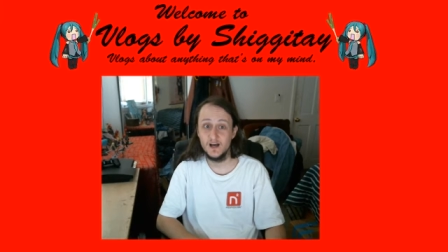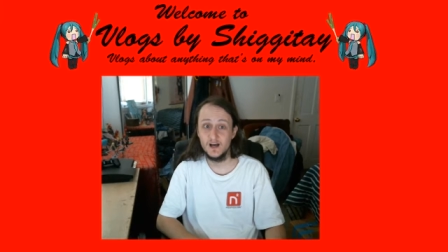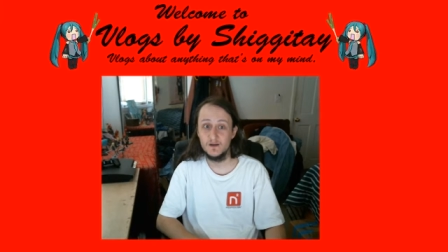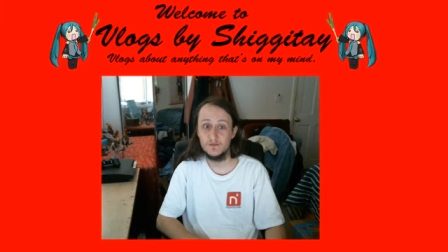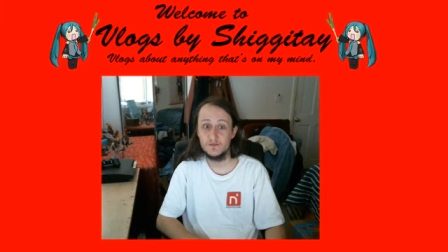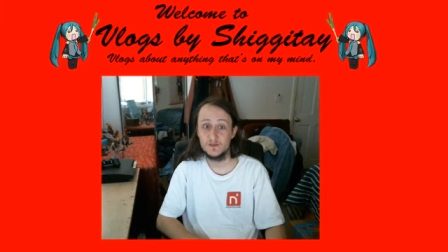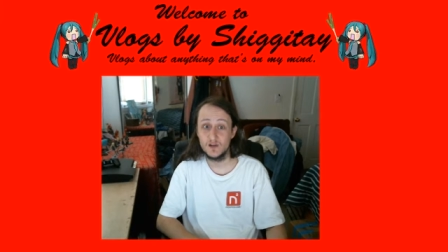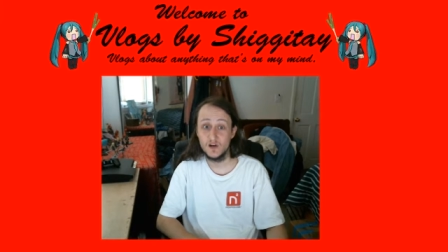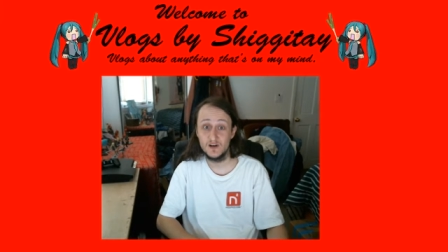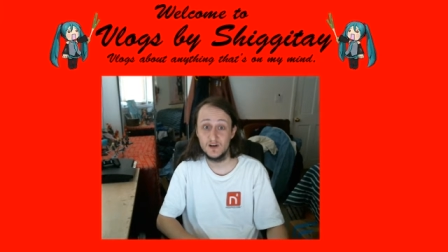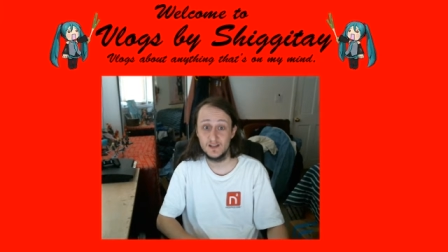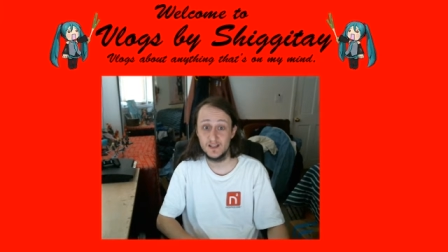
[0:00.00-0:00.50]

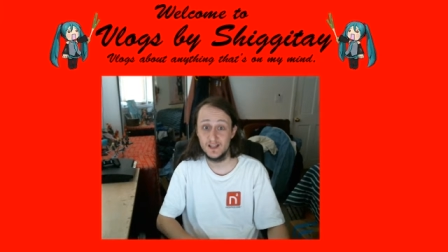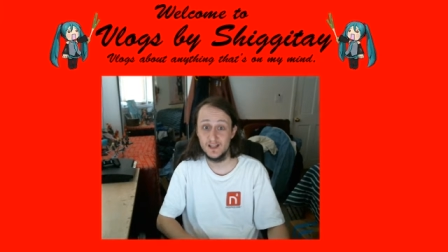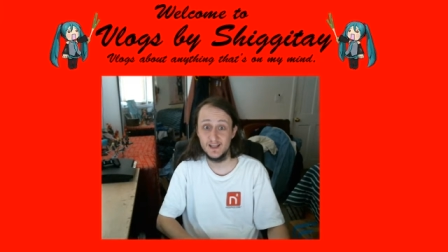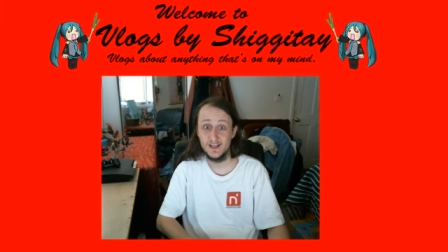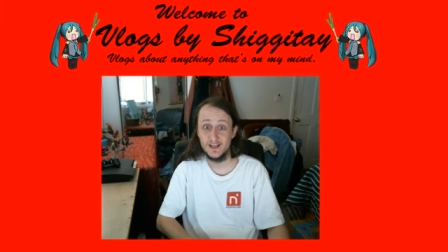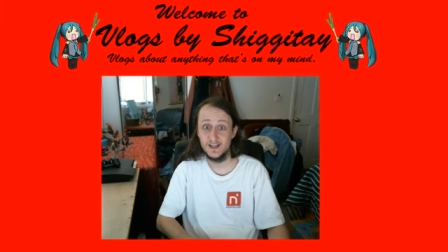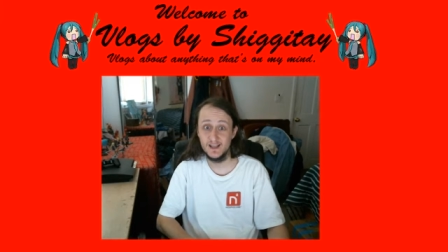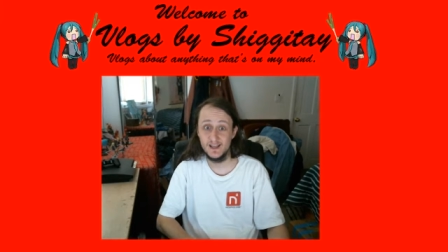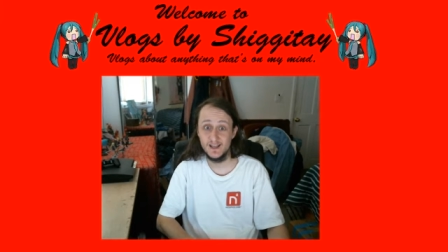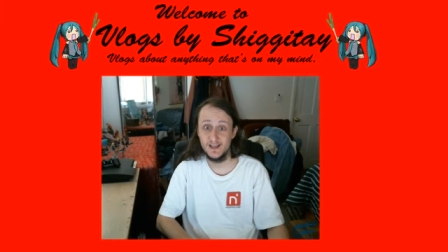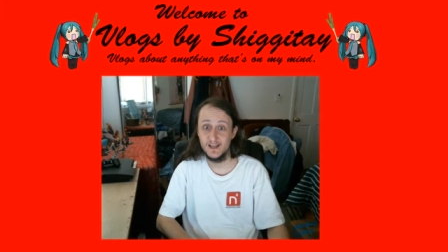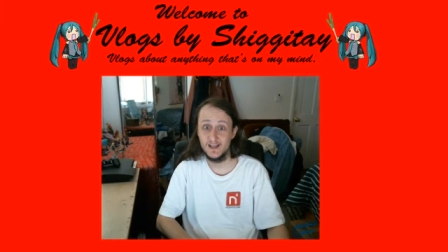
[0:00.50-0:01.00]
talking
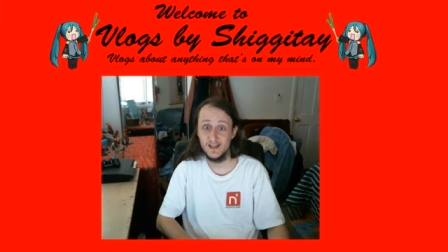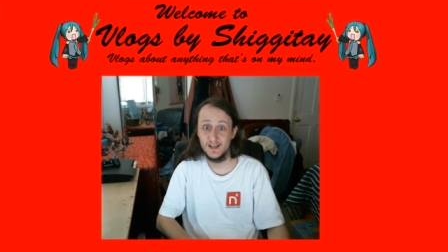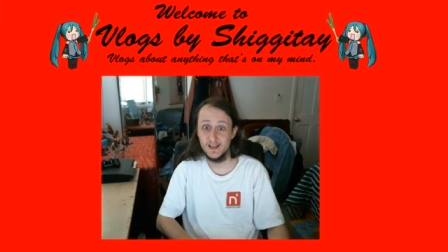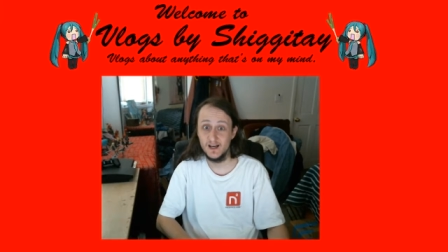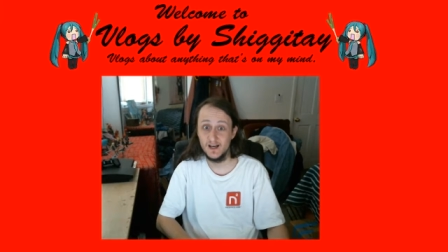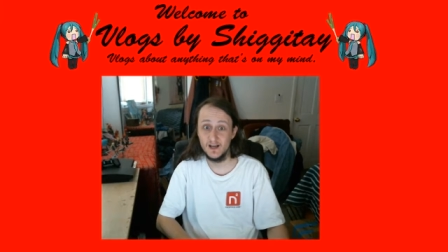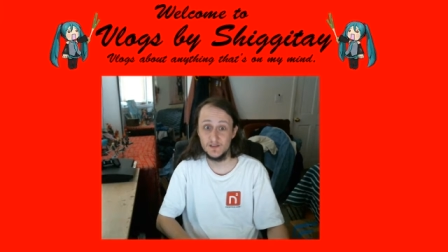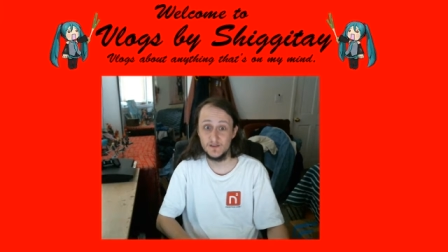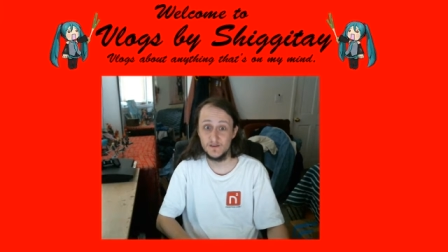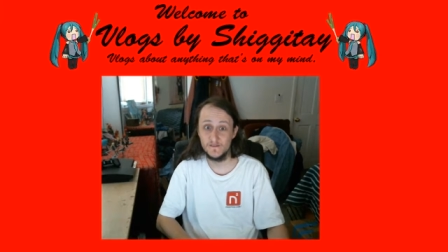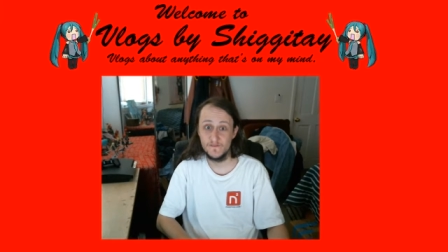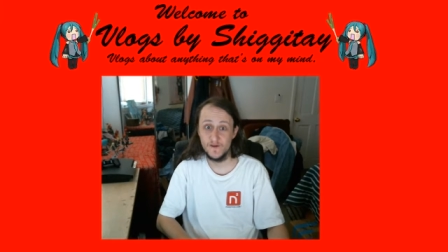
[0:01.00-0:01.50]

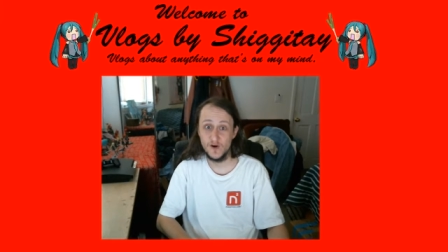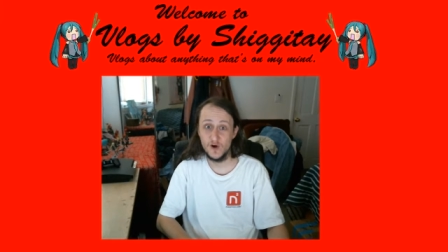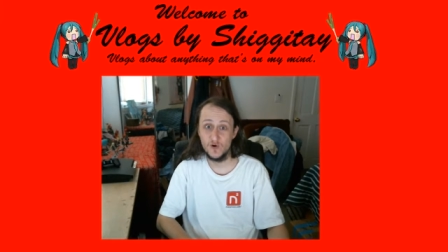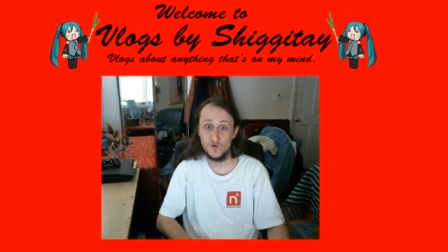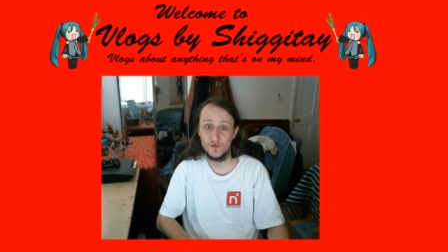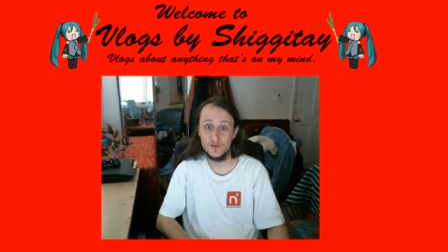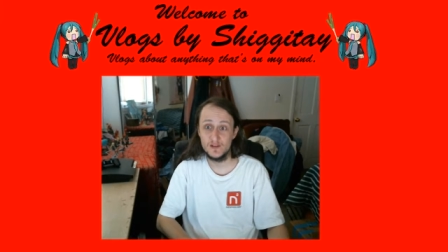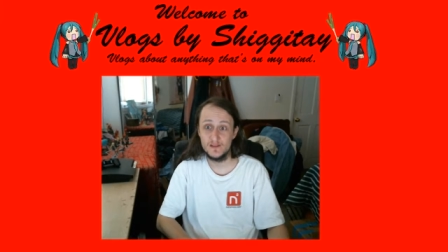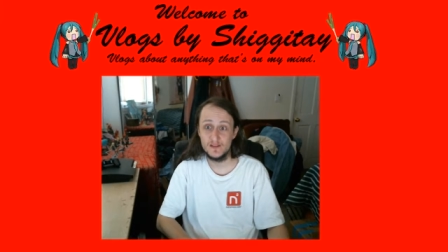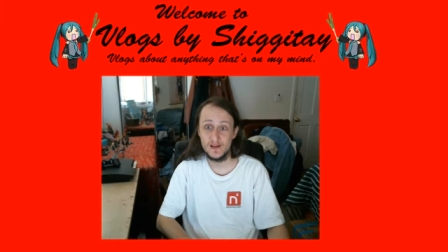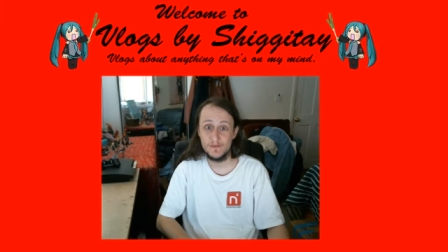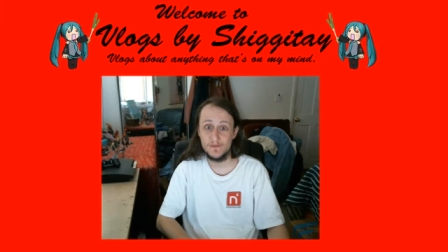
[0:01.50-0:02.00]
on their phone
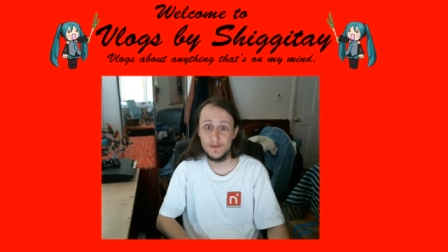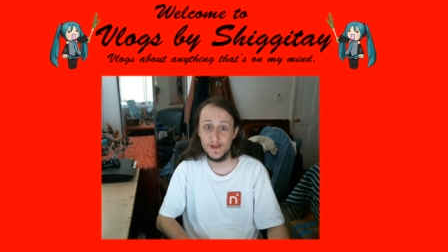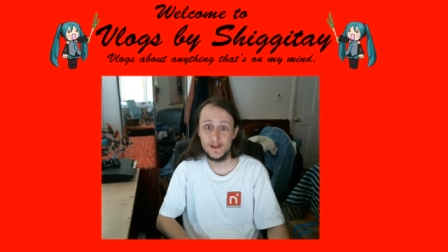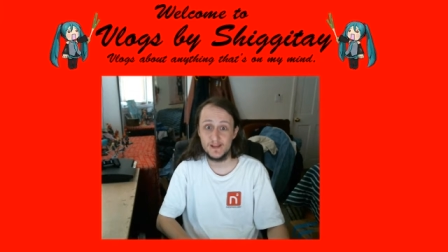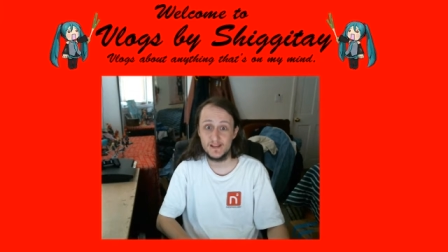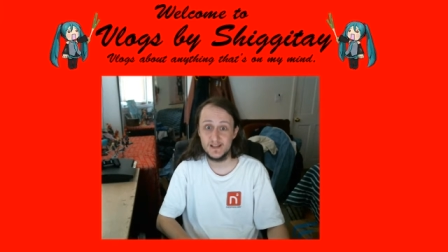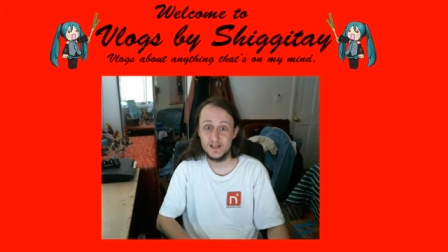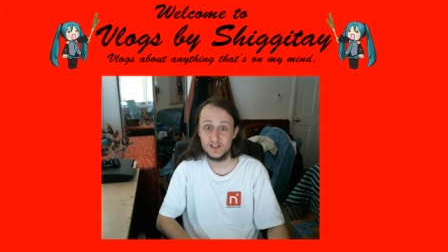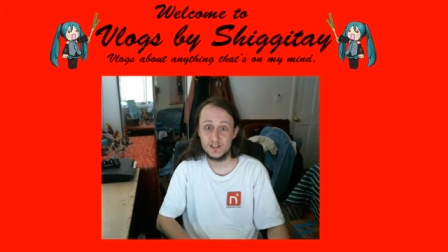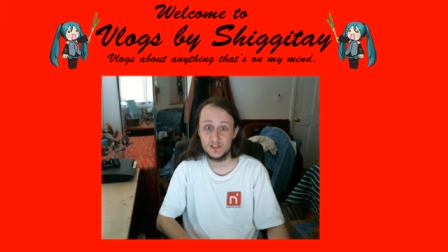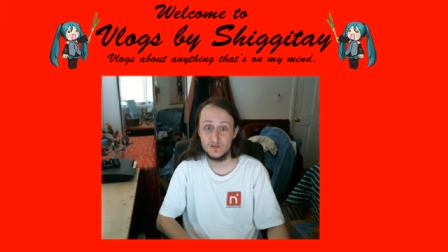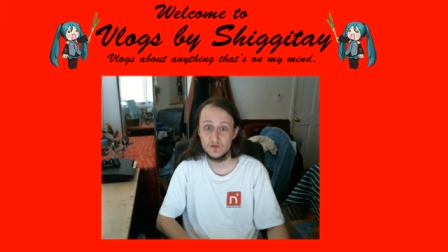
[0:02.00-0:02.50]
and not paying
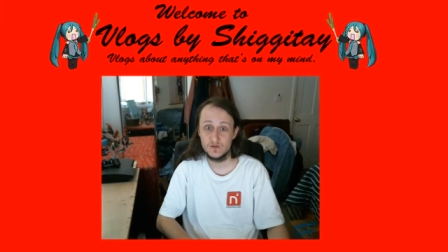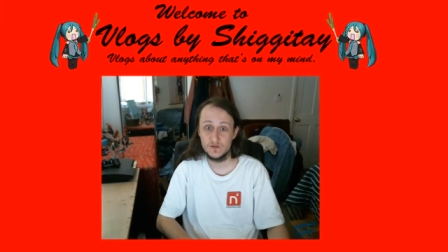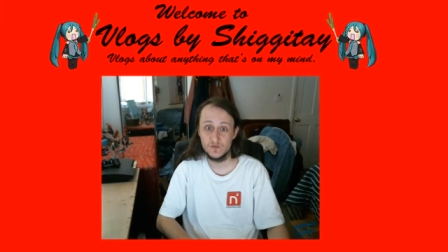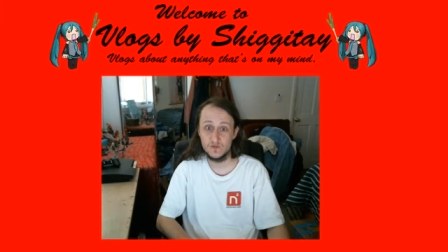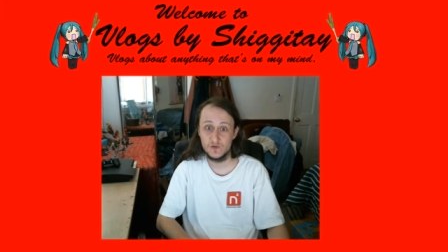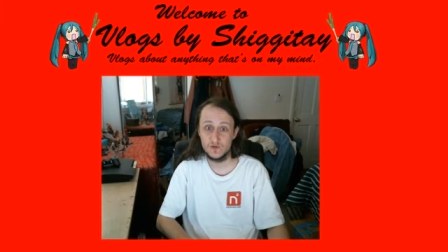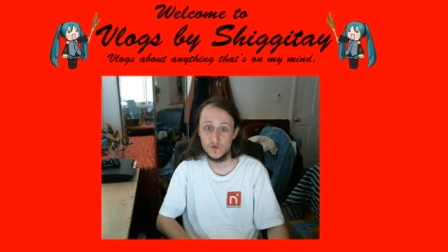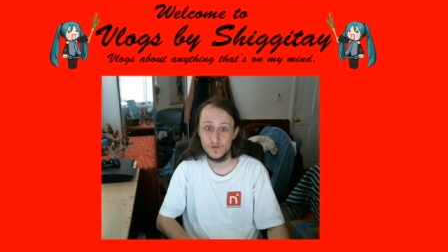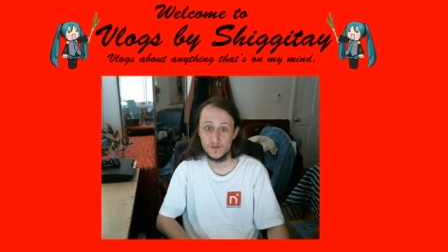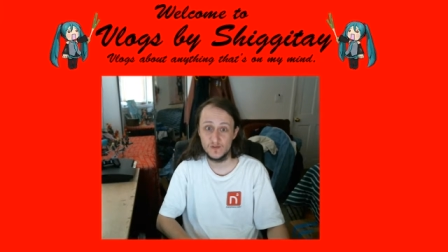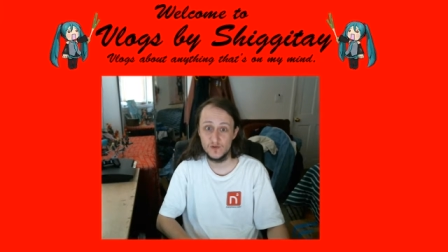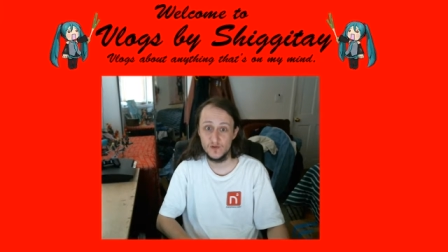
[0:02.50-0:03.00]
attention to
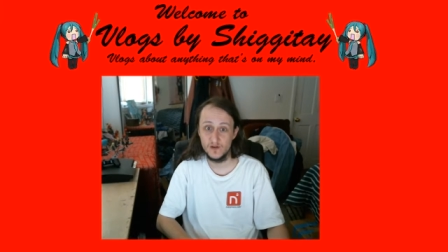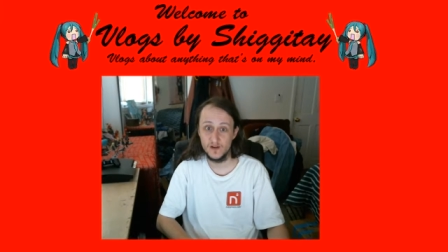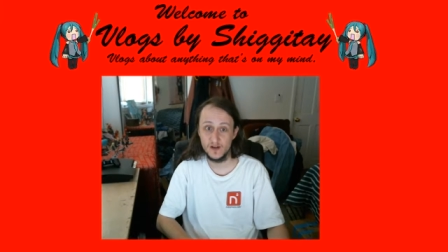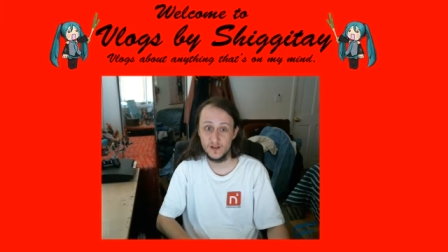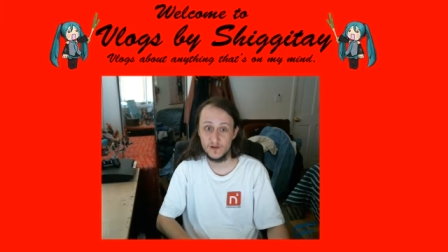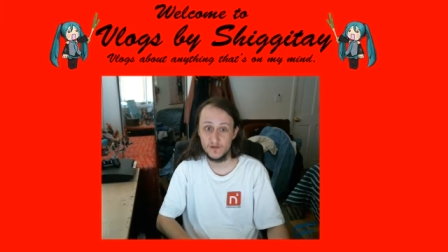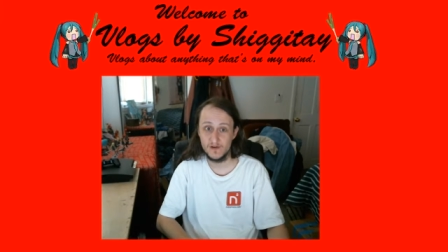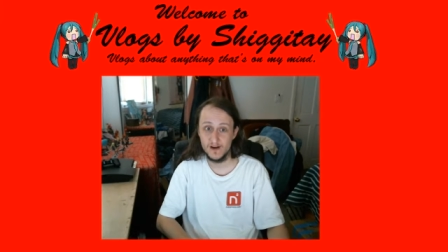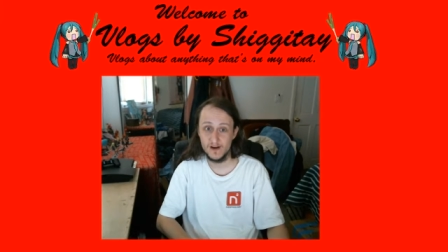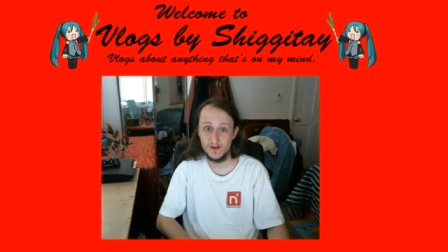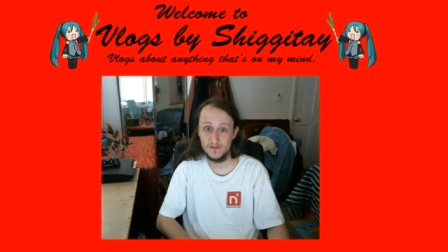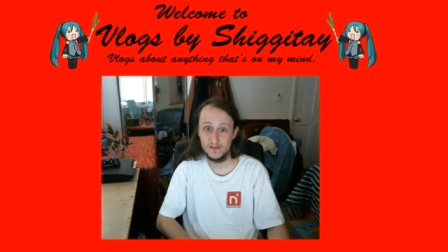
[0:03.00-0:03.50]
what's going on
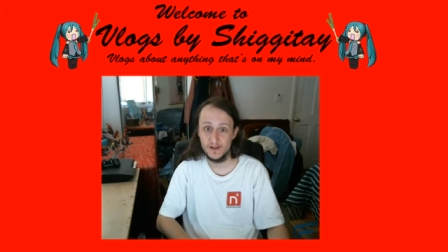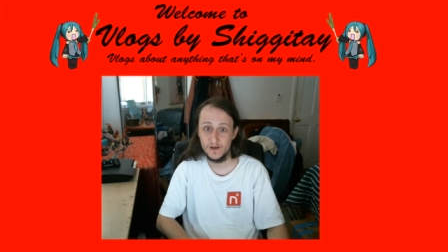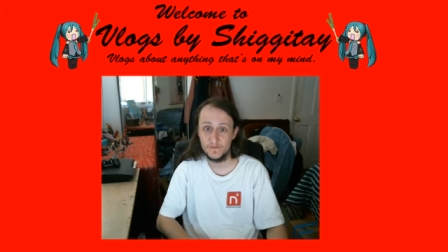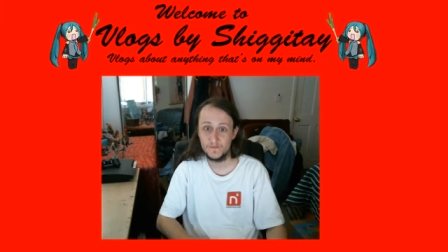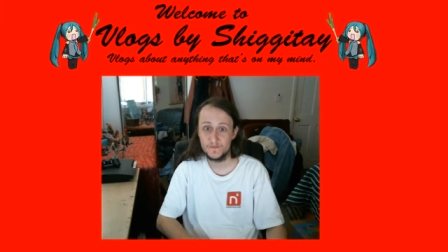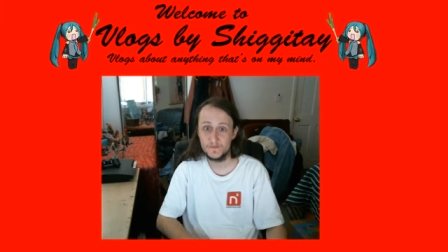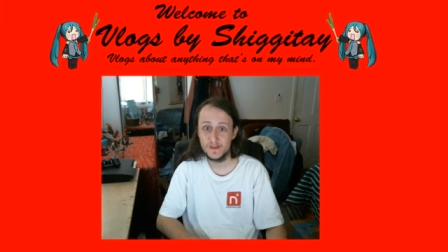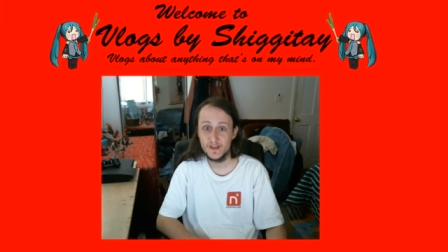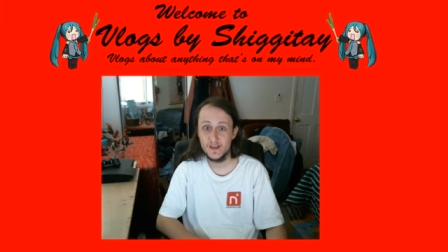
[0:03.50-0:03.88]
around them.